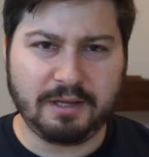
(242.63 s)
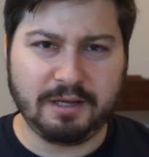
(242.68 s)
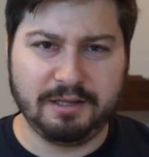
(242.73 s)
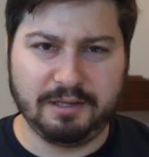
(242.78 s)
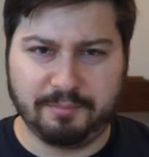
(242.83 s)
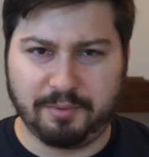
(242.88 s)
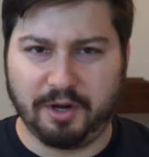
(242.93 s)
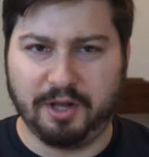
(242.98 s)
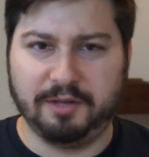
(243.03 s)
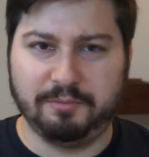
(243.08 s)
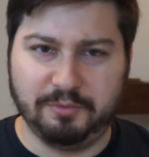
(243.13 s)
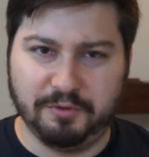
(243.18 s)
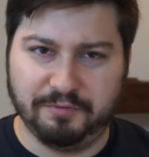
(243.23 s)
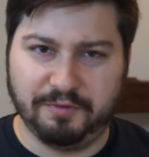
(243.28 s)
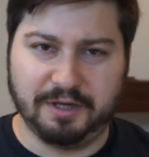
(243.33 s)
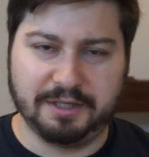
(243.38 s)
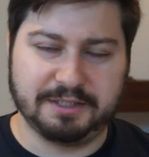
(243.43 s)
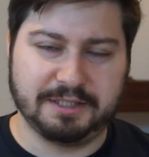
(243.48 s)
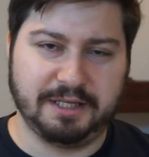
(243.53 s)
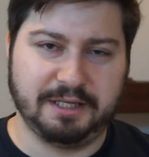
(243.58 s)
And then probably
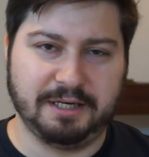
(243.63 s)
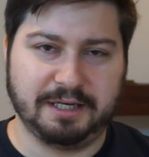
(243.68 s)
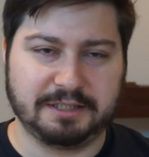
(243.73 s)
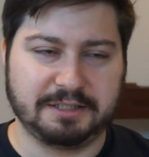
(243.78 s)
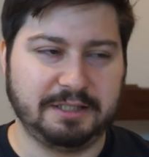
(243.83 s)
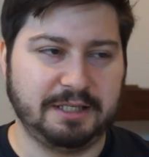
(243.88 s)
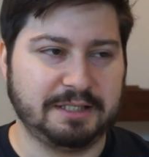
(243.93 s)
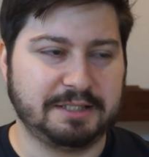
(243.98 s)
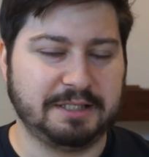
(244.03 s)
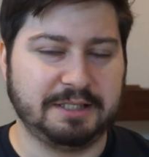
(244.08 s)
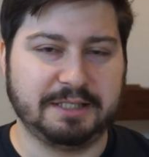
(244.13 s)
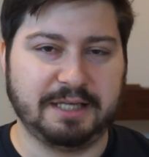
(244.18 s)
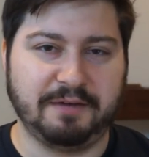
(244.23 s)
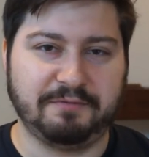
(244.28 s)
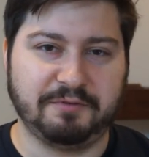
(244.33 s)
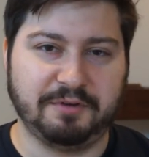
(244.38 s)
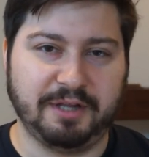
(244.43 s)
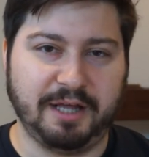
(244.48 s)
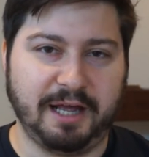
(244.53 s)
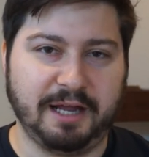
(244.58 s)
move on to the next lessons
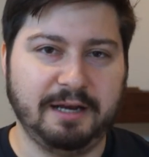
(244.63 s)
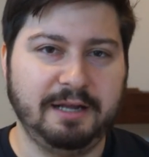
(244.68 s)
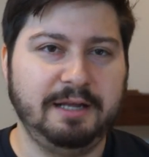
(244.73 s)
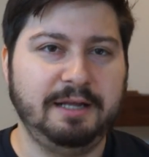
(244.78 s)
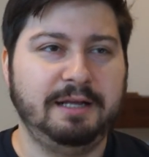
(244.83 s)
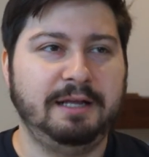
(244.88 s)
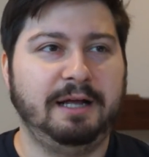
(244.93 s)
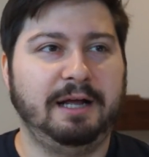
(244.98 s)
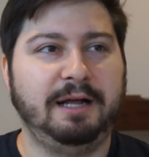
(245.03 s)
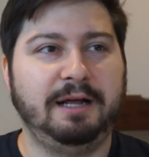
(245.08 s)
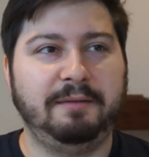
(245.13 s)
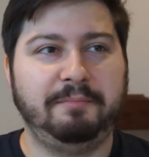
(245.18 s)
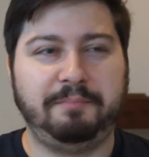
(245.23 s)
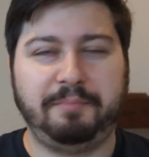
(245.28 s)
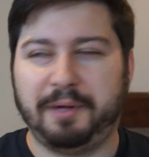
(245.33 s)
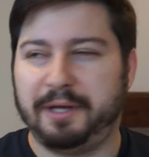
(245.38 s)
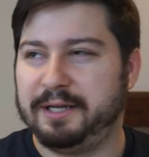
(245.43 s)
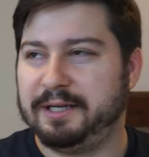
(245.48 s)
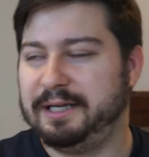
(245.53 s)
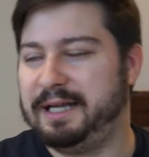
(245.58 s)
after that.
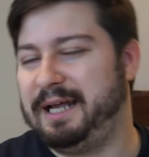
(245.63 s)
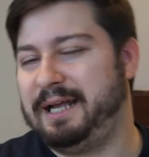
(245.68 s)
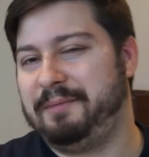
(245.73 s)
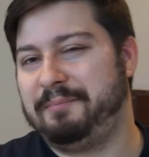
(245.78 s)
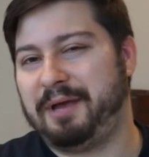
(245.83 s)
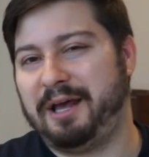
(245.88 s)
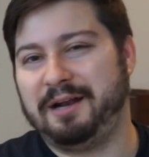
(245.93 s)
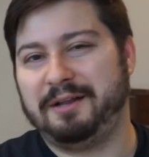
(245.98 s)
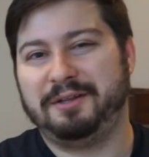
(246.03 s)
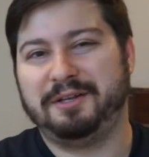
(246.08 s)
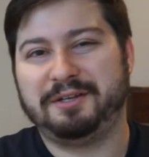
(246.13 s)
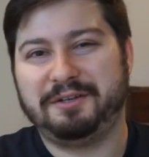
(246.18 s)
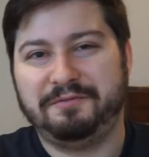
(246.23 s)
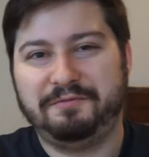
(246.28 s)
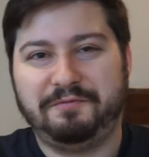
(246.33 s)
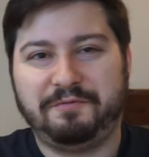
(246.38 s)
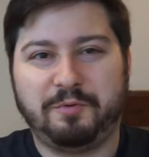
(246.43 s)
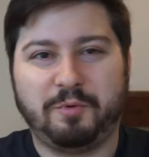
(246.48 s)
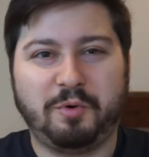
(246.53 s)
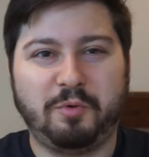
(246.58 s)
But I am kind of
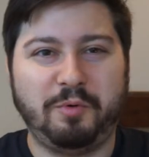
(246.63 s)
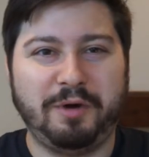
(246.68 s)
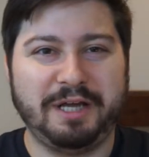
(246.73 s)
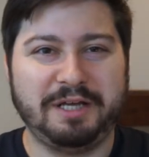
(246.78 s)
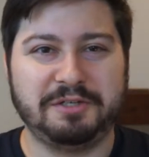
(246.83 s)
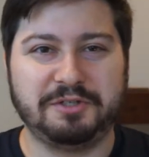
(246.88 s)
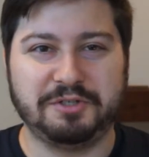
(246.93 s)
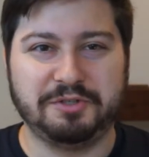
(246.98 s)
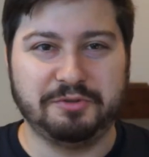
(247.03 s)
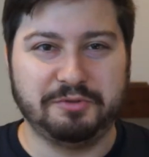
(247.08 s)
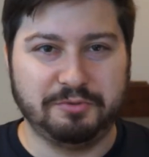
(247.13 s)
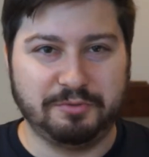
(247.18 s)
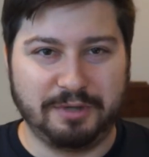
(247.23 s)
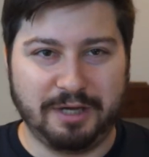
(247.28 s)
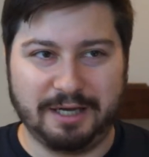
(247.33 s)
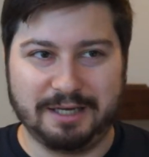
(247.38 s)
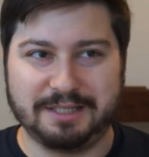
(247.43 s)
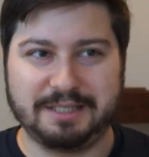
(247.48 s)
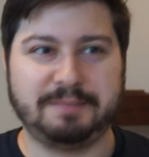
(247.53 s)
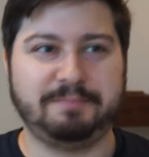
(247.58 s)
looking for a way to
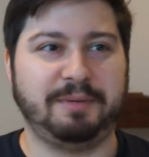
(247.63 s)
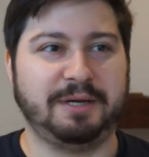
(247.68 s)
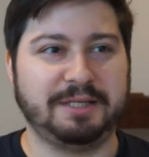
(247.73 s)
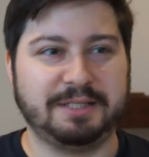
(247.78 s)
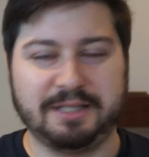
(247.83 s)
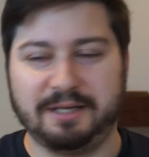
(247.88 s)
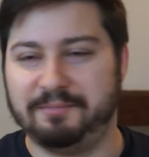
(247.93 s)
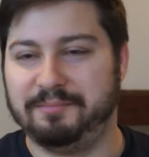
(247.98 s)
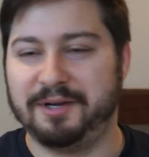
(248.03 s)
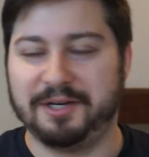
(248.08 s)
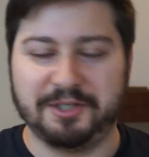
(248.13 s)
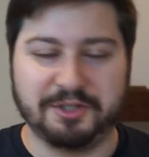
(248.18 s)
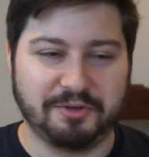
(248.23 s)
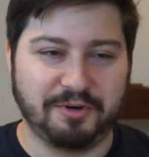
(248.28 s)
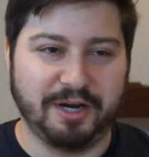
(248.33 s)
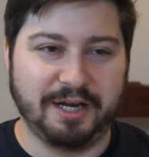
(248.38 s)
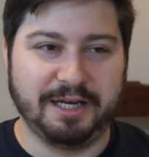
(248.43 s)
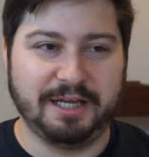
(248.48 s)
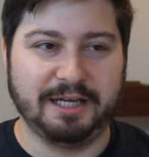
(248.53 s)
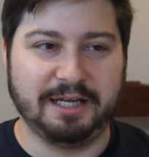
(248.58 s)
kind of spice up my
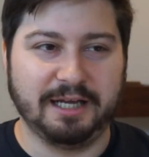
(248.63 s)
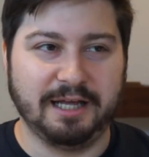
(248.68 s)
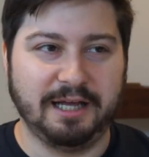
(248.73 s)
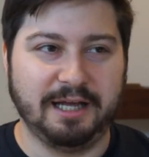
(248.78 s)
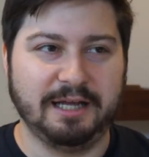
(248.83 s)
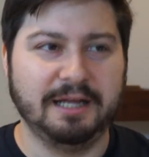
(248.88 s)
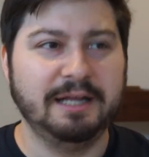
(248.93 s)
training.